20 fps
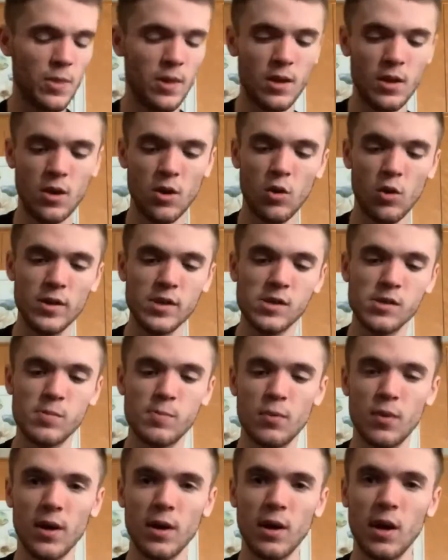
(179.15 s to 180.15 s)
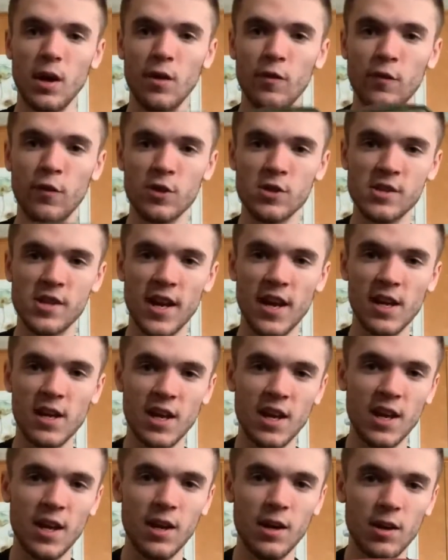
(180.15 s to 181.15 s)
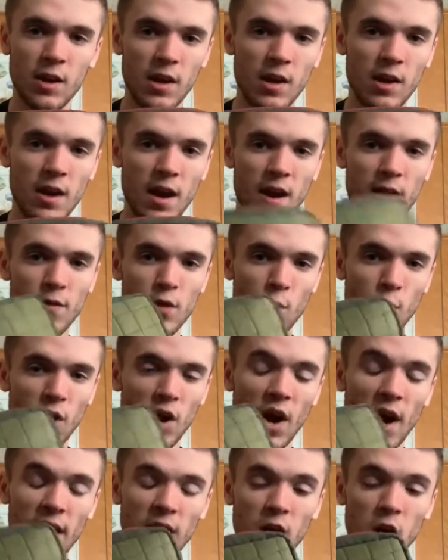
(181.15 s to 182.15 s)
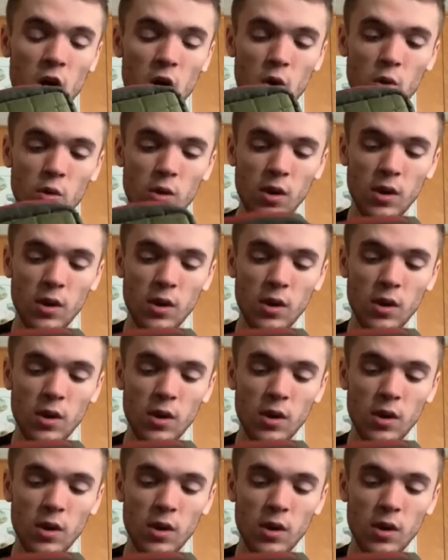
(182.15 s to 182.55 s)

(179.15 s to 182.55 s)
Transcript: I always bring a first aid kit everywhere I go,